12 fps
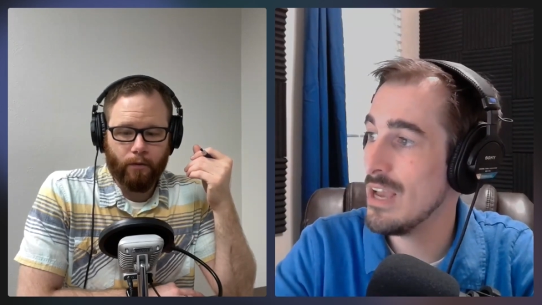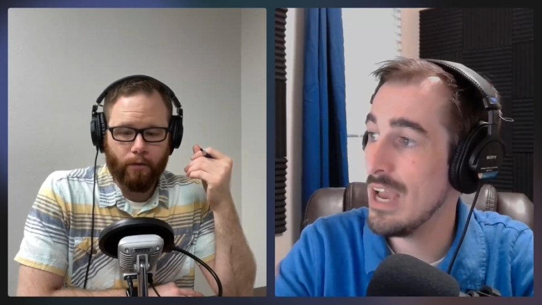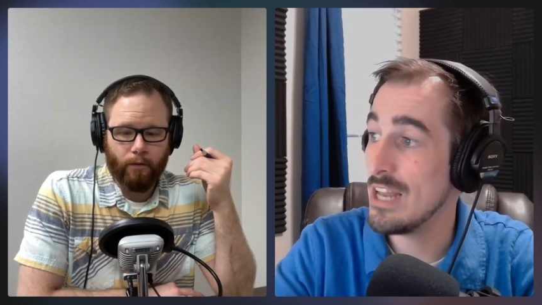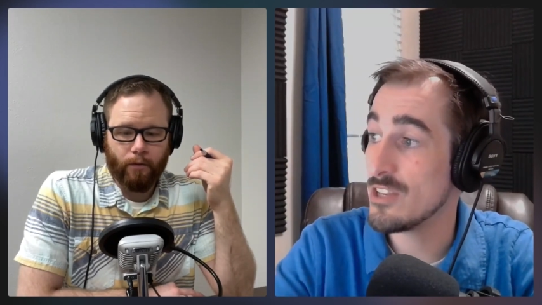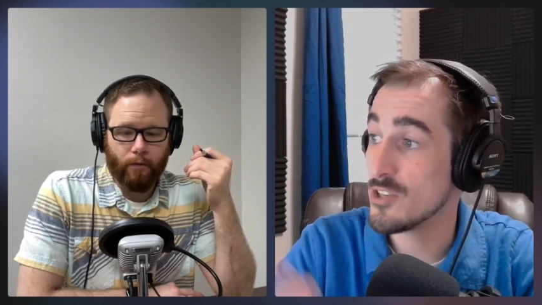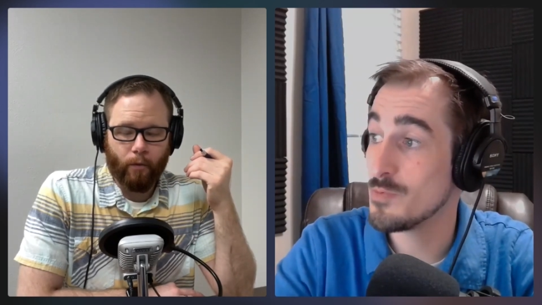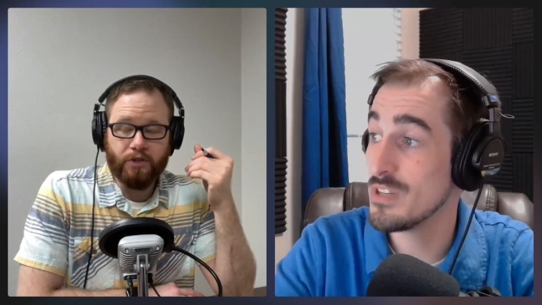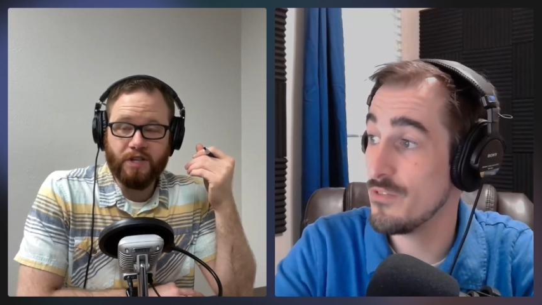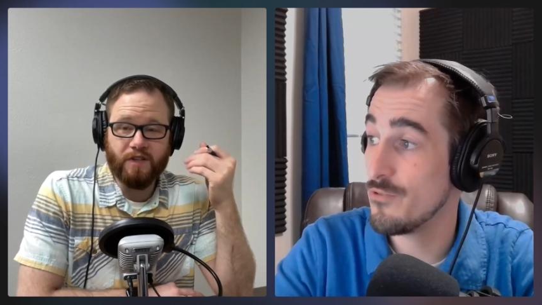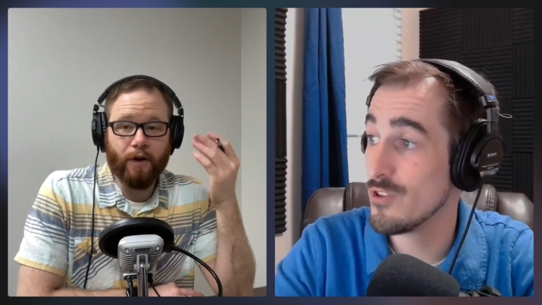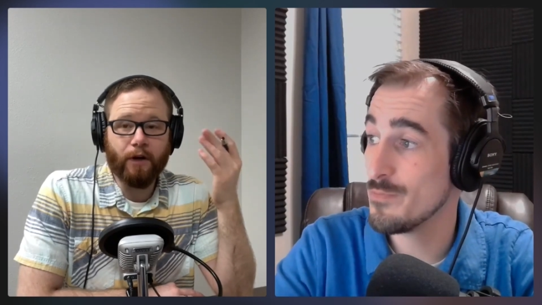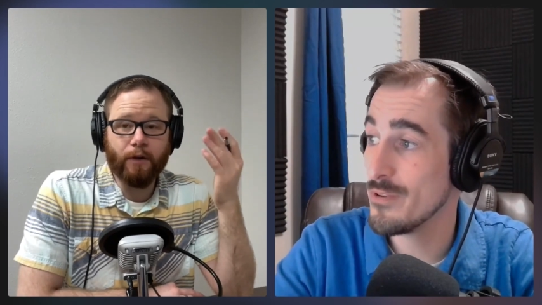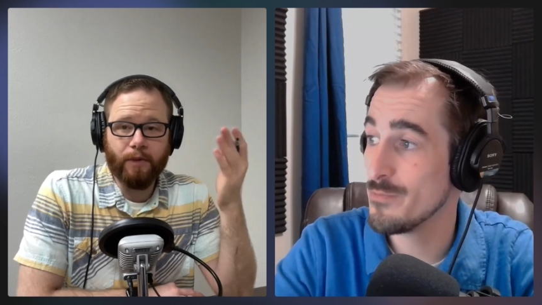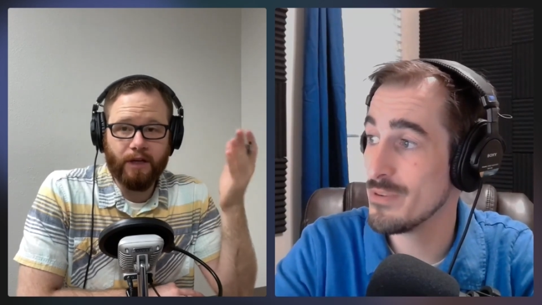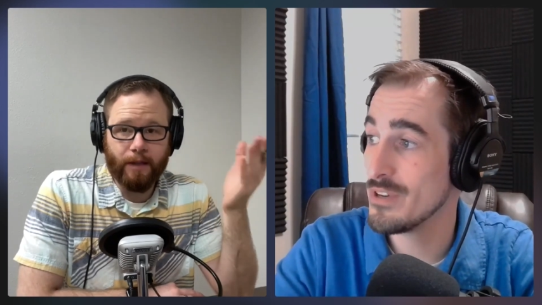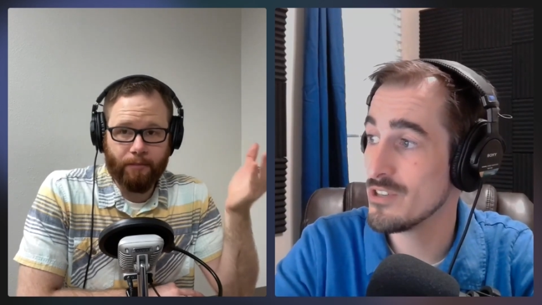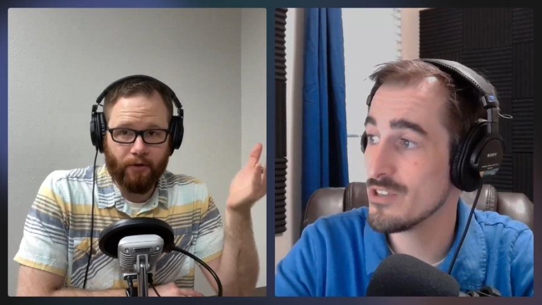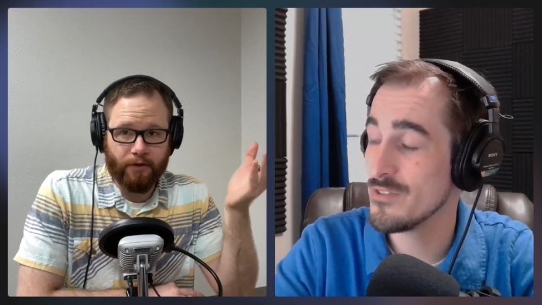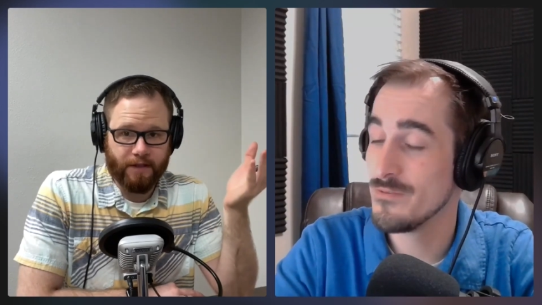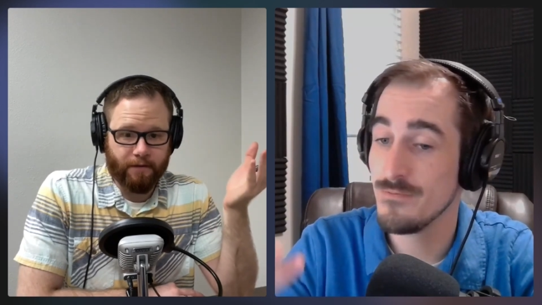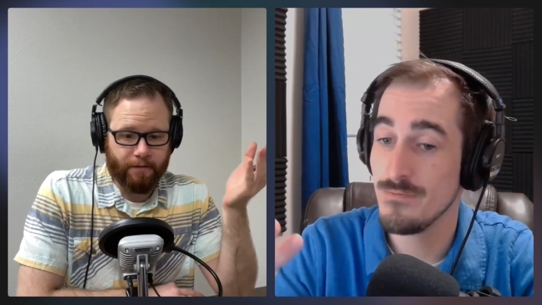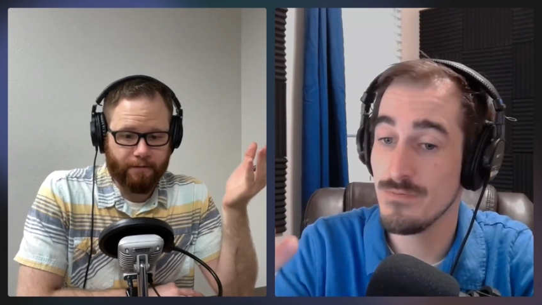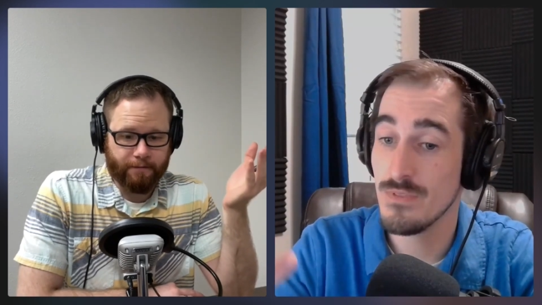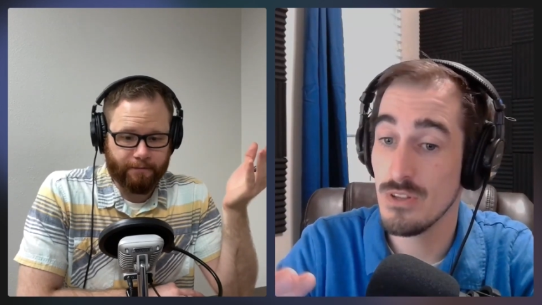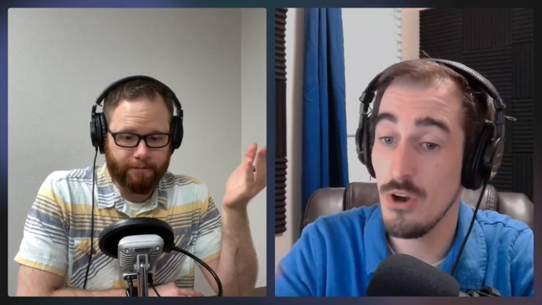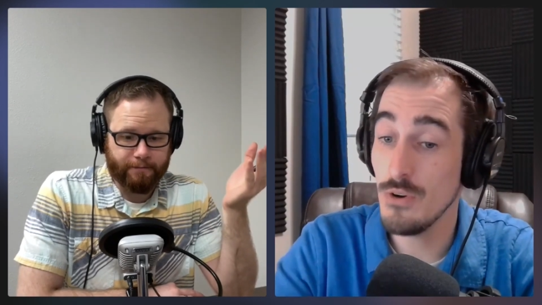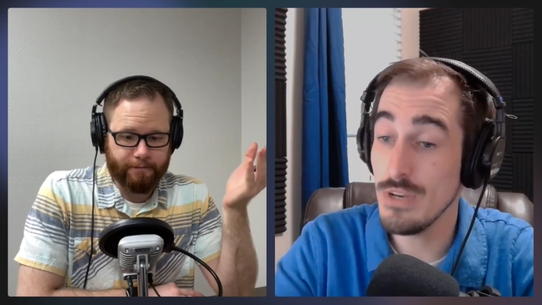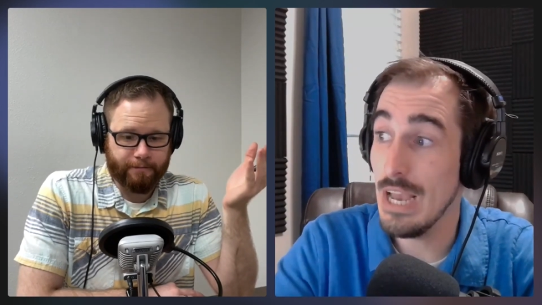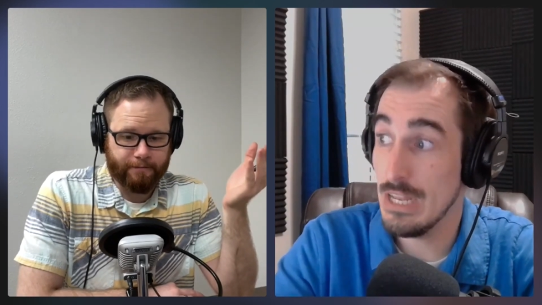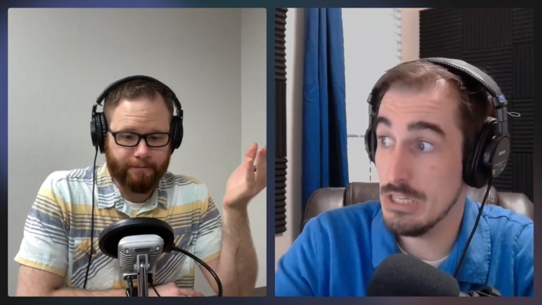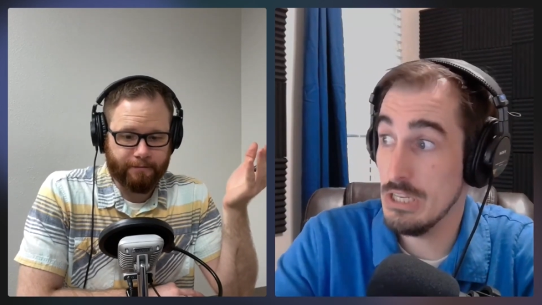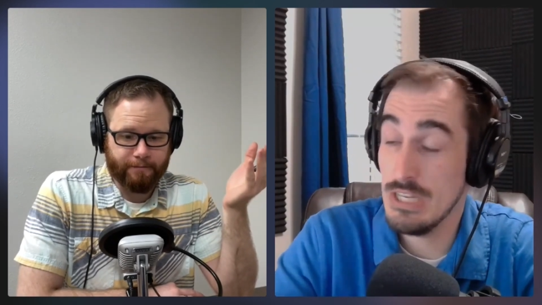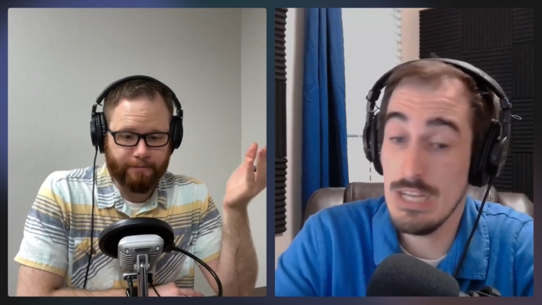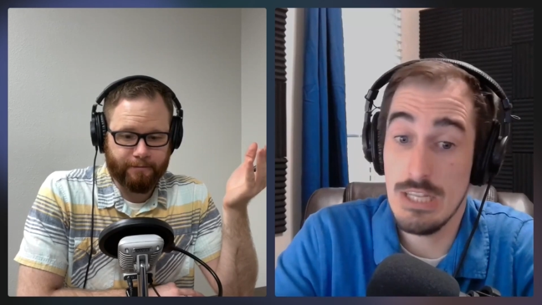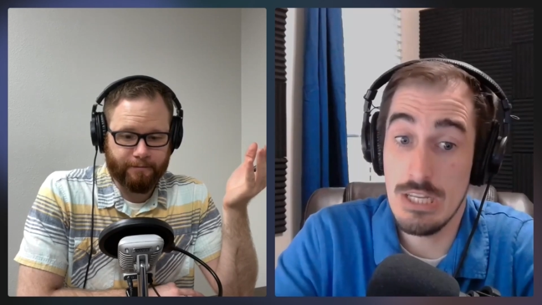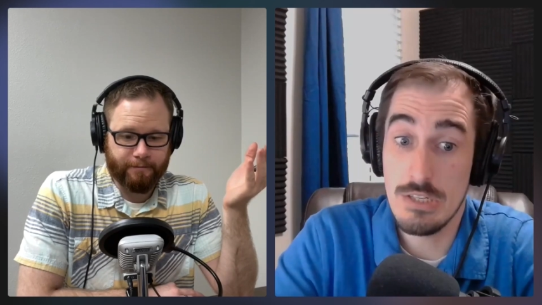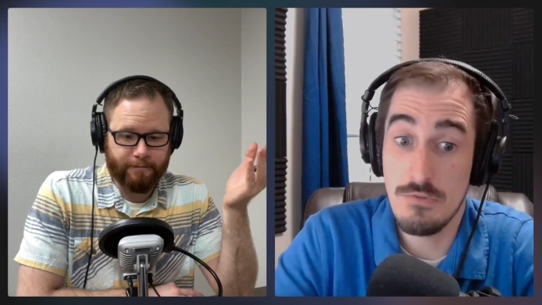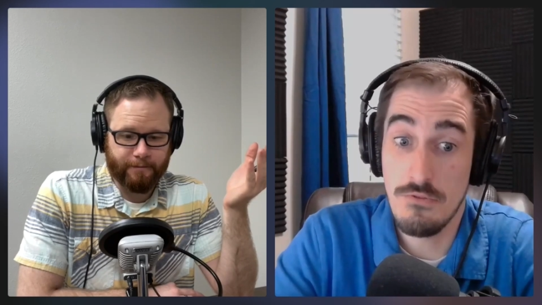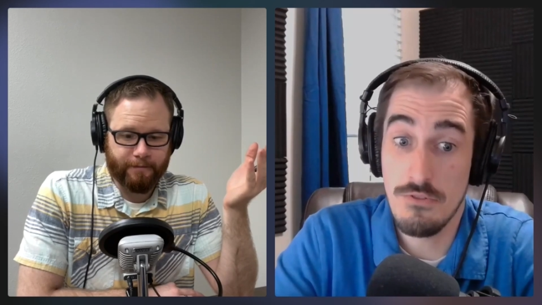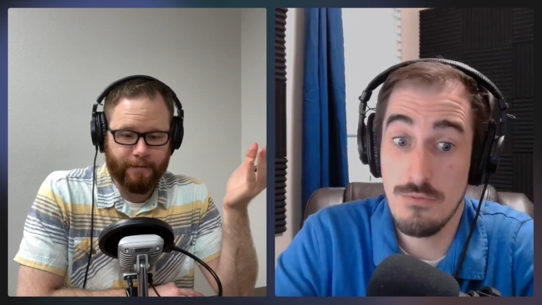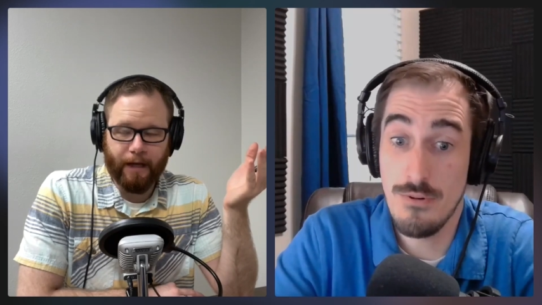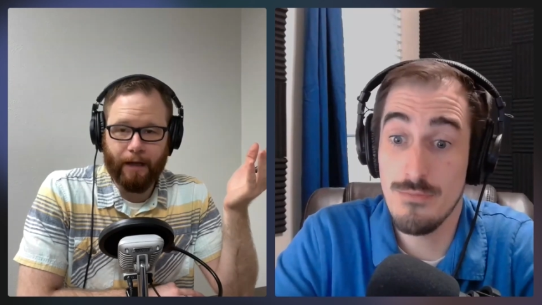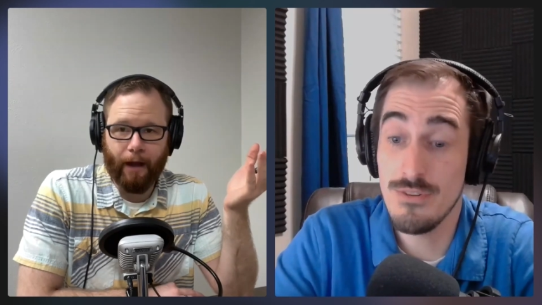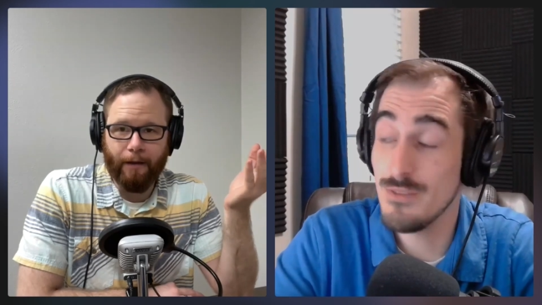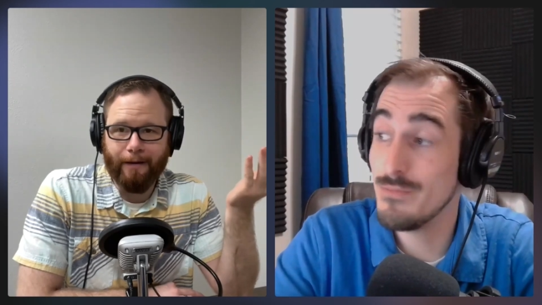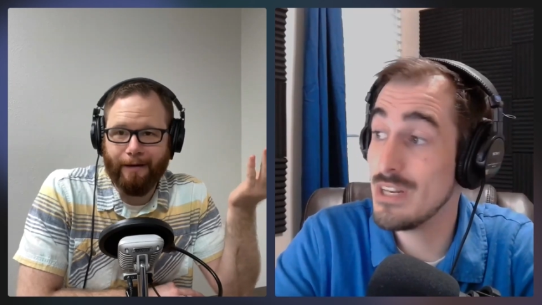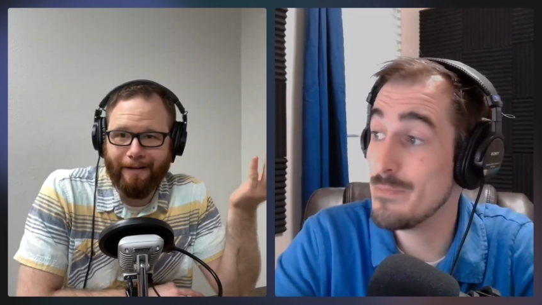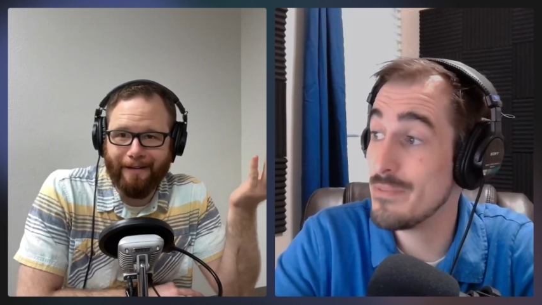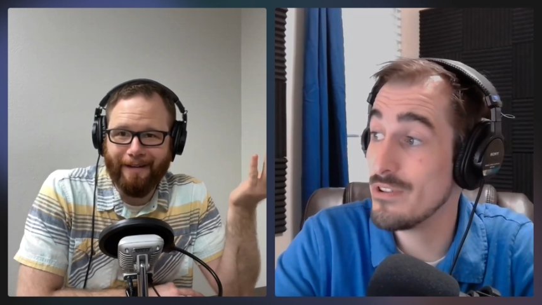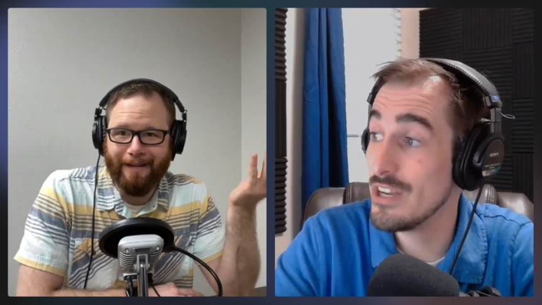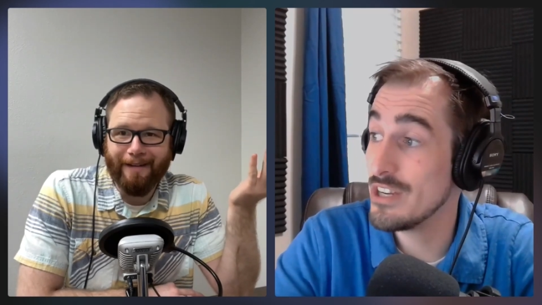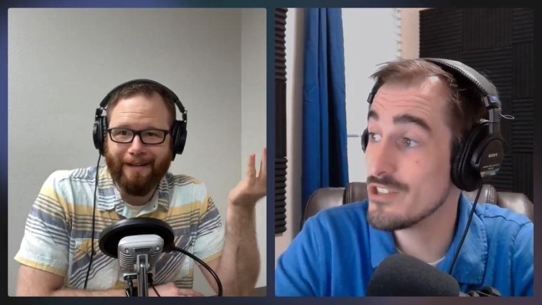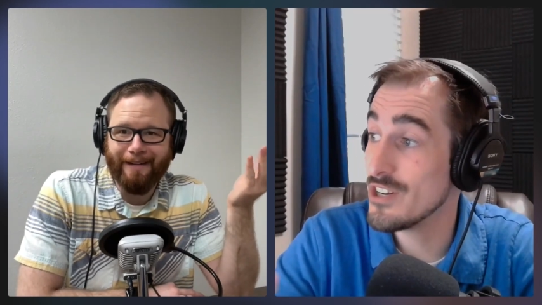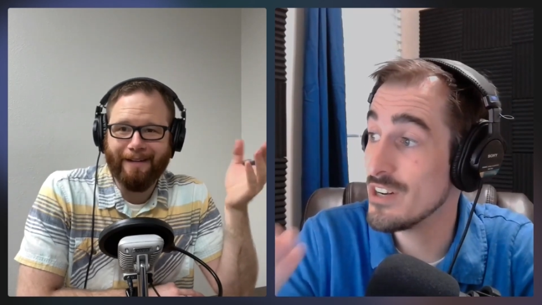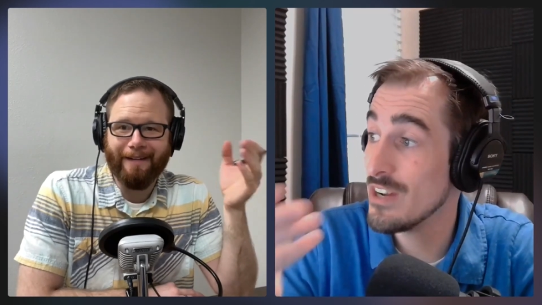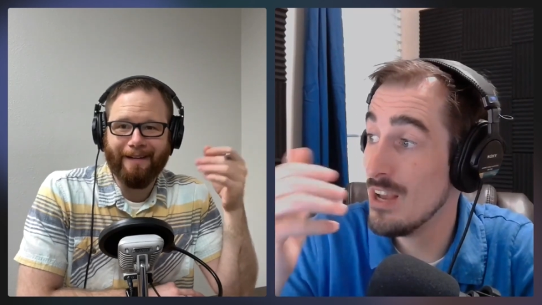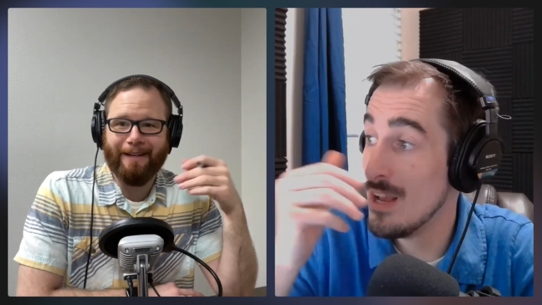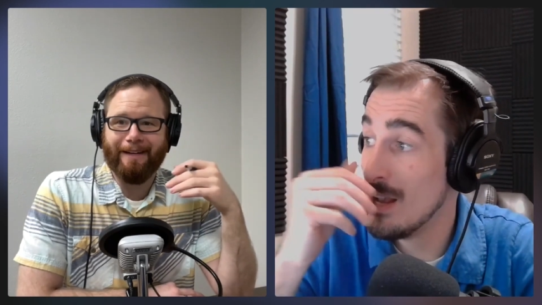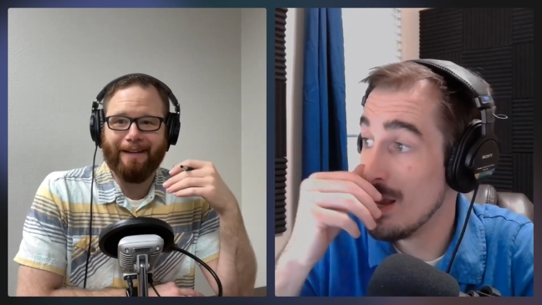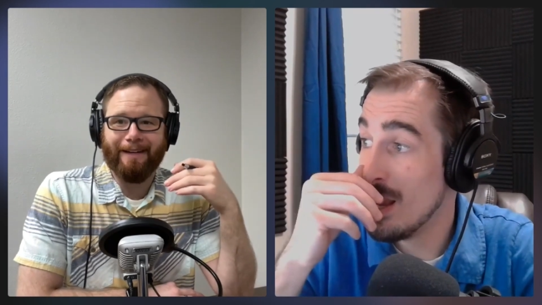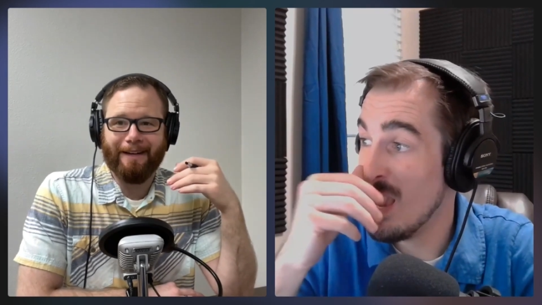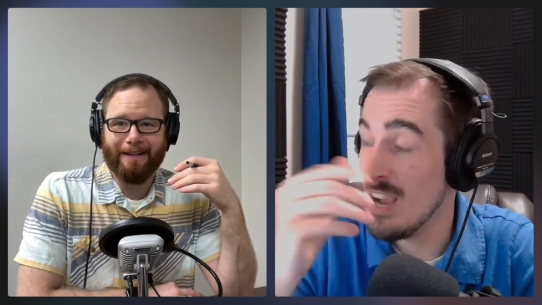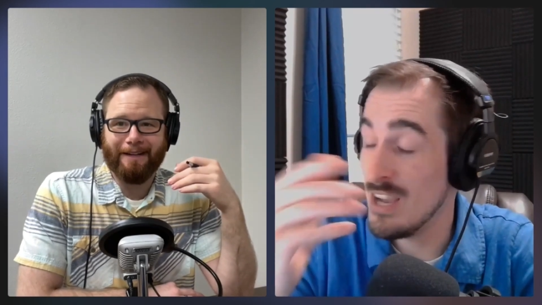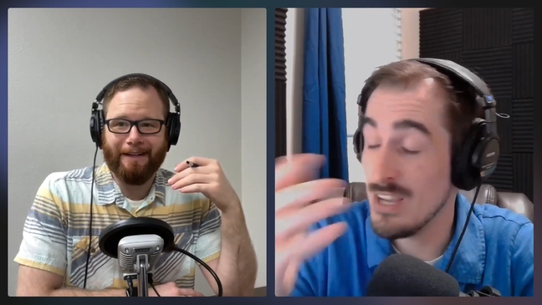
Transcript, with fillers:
Speaker 1: And it's which is very manipulative. Oh, yeah, it's exactly. It's for the purpose uh, of manipulation. Because